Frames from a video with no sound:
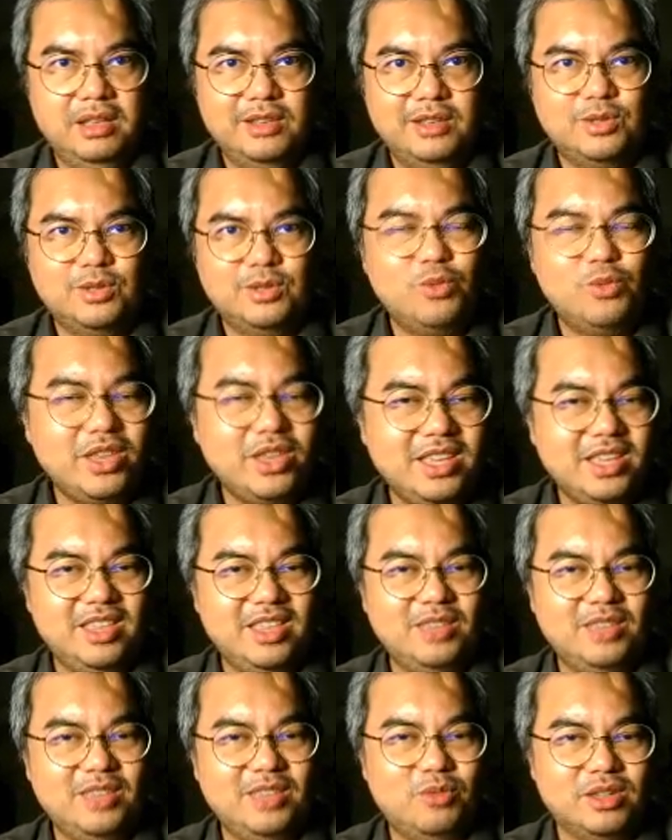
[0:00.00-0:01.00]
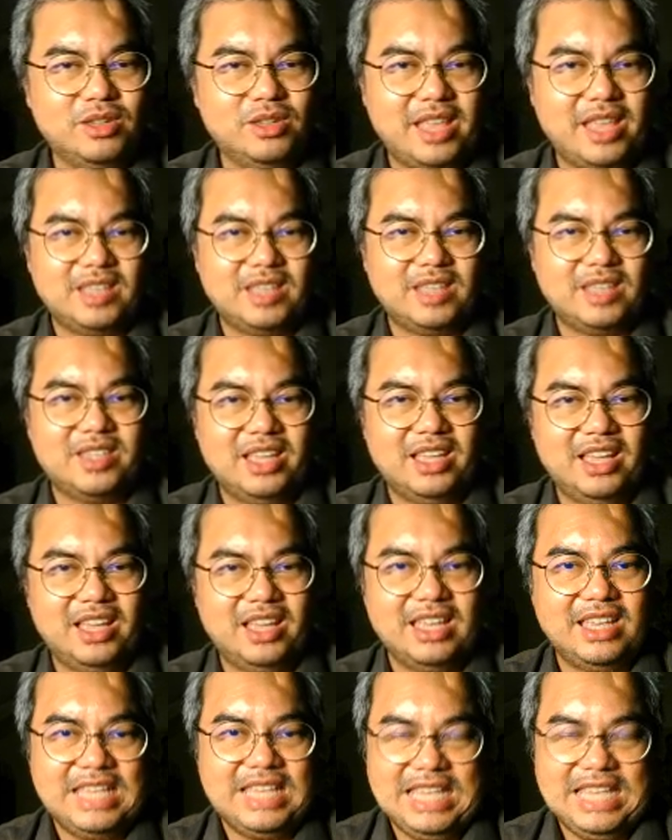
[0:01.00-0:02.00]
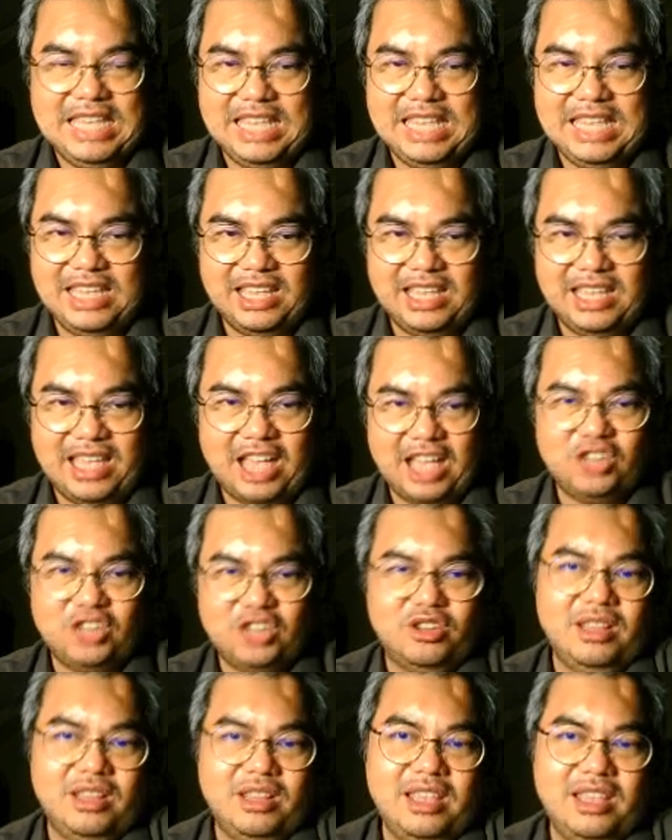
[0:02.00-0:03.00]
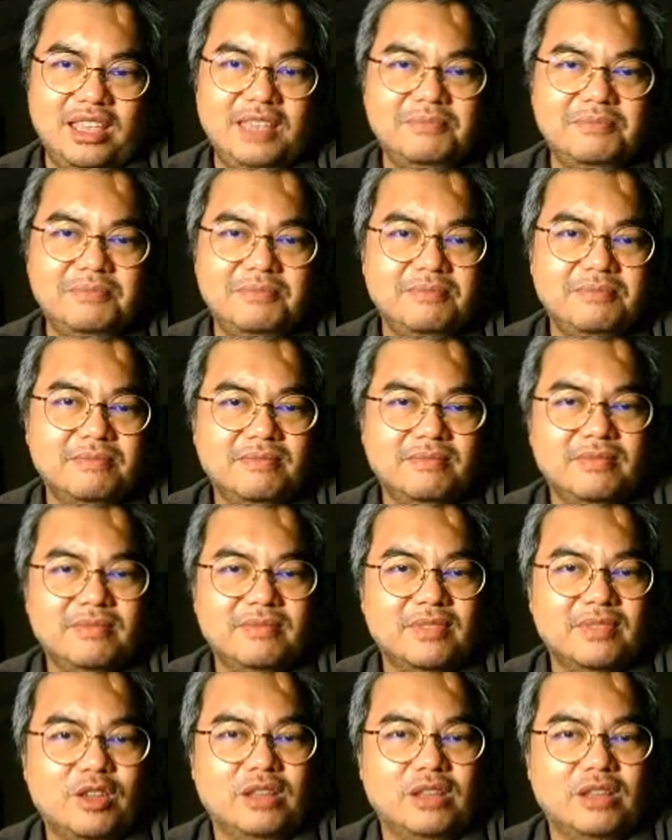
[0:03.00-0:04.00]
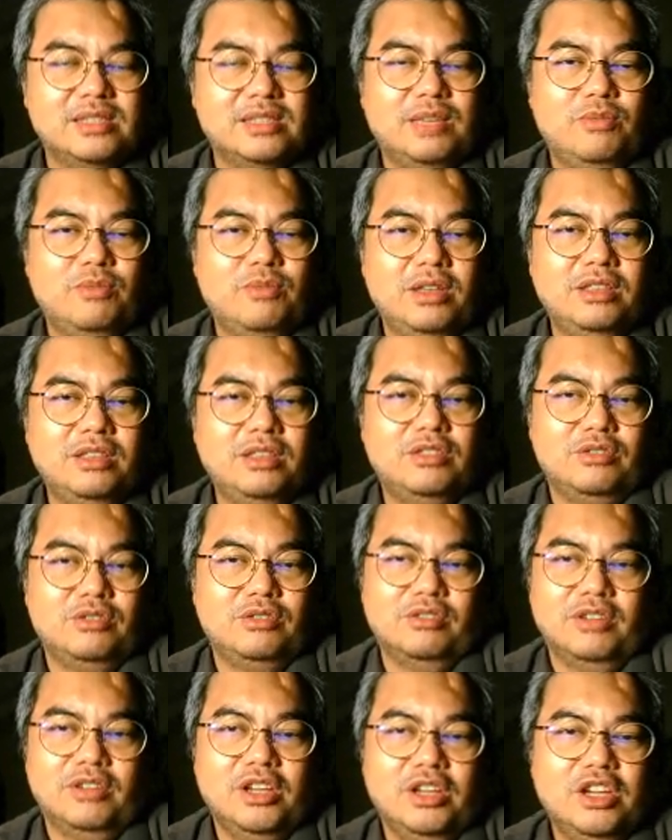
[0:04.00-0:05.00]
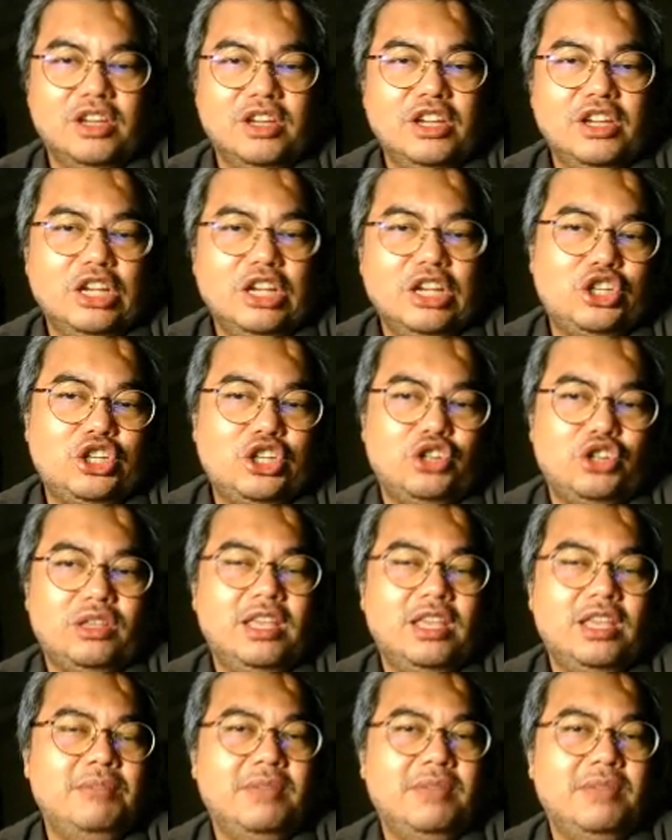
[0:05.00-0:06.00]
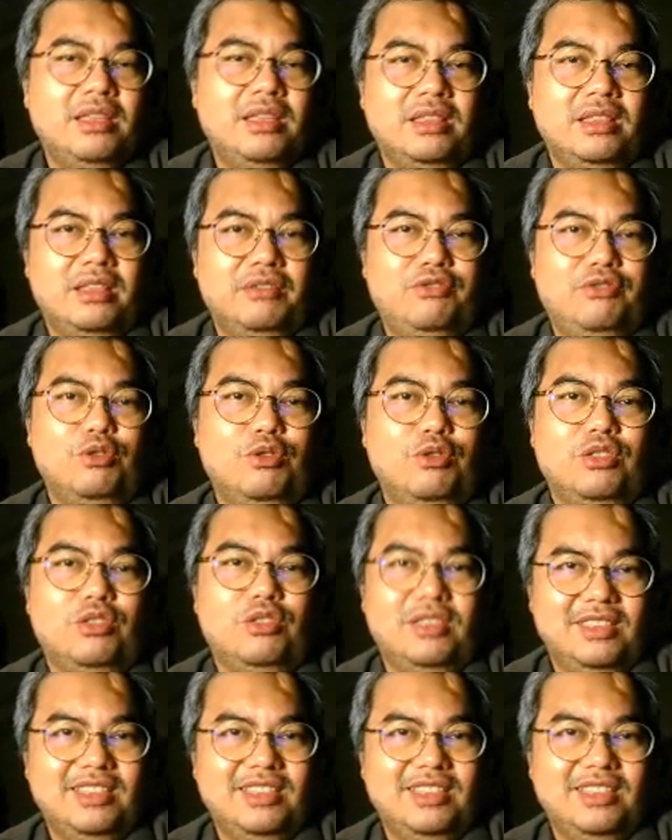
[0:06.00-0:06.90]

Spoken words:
So what he did was that he actually got someone to shoot him in the foot,